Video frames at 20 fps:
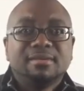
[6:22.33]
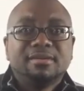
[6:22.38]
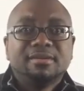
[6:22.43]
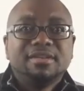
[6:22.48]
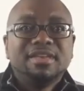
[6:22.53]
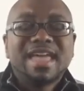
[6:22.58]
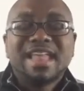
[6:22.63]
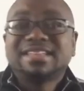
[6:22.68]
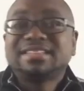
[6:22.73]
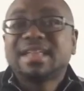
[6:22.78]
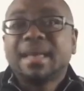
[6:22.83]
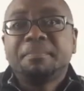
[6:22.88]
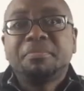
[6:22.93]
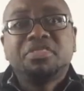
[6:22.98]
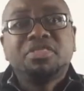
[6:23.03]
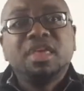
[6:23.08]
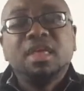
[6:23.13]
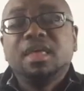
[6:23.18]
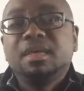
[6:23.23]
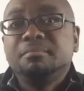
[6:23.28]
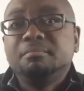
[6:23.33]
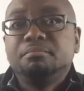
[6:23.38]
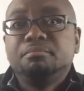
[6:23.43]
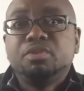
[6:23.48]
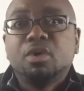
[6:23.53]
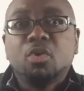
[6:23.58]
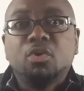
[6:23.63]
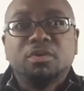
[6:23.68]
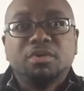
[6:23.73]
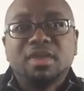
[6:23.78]
You got to stop thinking
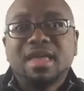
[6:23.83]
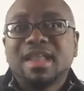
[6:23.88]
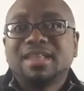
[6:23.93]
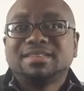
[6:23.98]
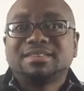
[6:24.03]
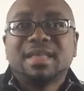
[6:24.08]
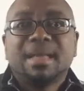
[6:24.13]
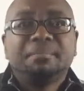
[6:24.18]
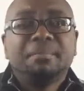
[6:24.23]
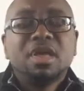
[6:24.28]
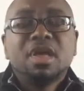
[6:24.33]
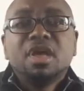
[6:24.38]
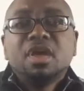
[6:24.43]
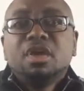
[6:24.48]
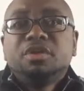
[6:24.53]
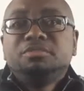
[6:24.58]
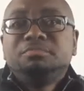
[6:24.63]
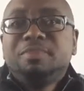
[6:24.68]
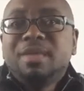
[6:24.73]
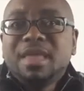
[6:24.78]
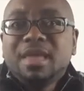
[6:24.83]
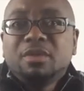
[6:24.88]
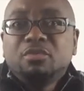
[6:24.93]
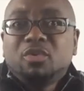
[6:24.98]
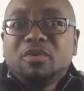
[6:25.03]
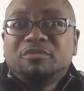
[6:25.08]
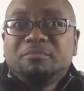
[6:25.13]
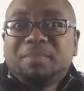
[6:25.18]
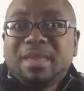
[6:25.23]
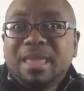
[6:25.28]
broke. You got to stop being
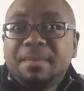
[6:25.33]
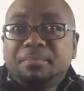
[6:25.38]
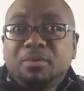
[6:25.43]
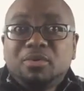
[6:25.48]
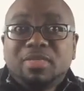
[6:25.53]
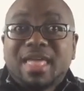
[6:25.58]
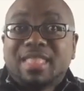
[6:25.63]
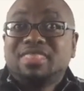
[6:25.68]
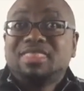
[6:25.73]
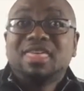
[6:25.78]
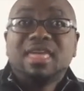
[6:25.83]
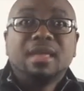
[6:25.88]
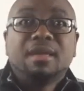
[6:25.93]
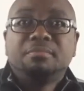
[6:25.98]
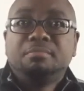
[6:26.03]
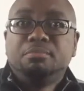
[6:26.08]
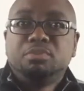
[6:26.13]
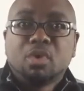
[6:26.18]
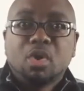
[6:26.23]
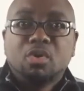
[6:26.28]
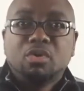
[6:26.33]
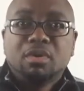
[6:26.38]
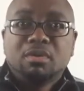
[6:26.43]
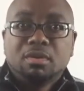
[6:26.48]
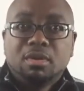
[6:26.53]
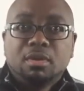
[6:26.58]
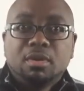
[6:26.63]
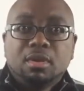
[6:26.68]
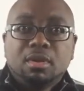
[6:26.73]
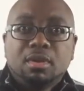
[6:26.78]
with people that think broke.
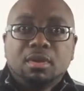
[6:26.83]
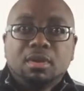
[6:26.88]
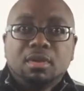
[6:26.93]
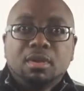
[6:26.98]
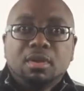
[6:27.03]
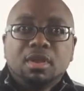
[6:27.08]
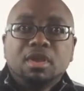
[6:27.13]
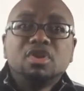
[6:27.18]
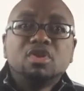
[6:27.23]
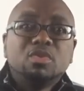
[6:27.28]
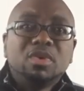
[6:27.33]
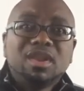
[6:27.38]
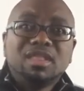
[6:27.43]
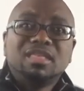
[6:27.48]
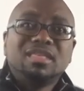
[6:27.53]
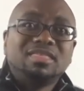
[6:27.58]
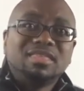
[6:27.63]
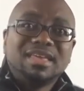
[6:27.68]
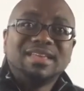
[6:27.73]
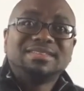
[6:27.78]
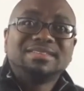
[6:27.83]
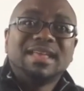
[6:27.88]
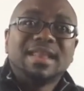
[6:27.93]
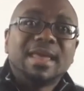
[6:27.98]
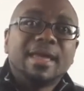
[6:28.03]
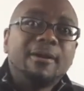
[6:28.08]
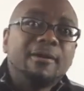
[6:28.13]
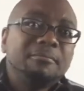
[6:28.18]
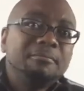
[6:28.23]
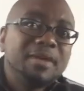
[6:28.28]
You know, one of the things that
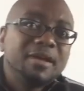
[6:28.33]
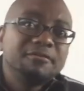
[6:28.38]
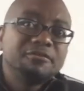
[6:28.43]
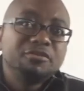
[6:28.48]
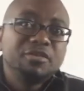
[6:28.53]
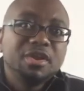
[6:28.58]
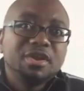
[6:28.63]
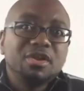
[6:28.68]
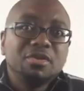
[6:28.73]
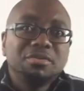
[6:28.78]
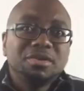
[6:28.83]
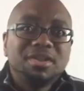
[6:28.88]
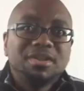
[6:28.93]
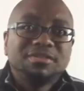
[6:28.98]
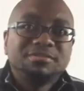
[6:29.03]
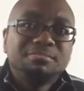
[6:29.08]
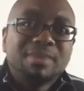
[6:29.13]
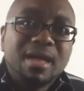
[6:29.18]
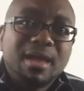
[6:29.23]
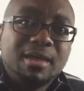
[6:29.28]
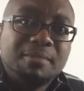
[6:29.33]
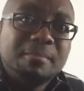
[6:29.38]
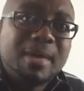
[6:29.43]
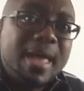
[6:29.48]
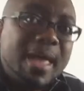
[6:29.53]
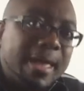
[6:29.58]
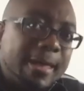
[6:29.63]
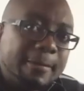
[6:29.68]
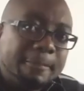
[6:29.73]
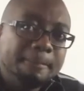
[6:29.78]
helped my friend go get his bike
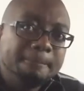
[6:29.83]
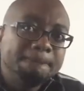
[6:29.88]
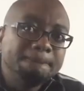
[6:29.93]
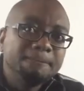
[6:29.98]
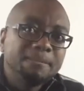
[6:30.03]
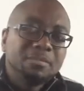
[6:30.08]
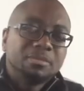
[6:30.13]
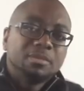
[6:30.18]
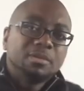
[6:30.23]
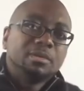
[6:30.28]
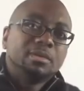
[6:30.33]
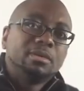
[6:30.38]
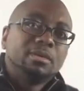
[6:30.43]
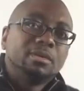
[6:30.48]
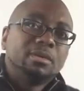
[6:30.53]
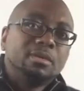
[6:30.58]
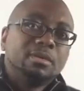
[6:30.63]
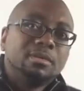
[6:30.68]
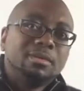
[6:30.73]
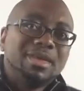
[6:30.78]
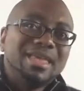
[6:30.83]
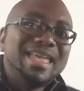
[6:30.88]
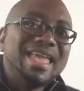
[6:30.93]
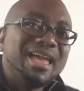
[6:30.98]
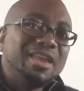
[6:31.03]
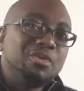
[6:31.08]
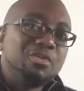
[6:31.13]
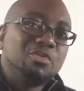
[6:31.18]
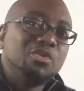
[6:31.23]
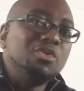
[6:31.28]
back, he
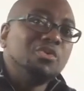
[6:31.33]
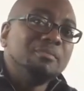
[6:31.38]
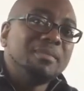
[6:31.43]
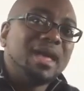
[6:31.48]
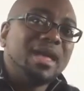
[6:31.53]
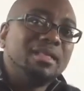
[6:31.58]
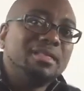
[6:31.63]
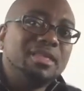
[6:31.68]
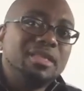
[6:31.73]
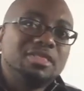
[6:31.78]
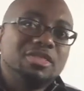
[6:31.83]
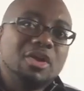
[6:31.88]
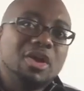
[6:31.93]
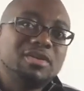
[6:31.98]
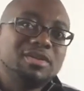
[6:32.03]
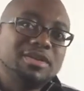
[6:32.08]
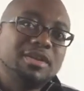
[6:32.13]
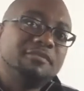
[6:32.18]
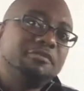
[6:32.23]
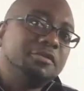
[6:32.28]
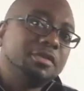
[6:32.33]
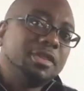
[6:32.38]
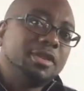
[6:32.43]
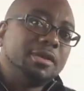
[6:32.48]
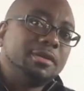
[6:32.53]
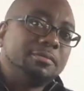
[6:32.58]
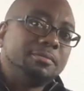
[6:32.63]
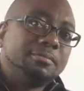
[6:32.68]
had a roommate that thought differently.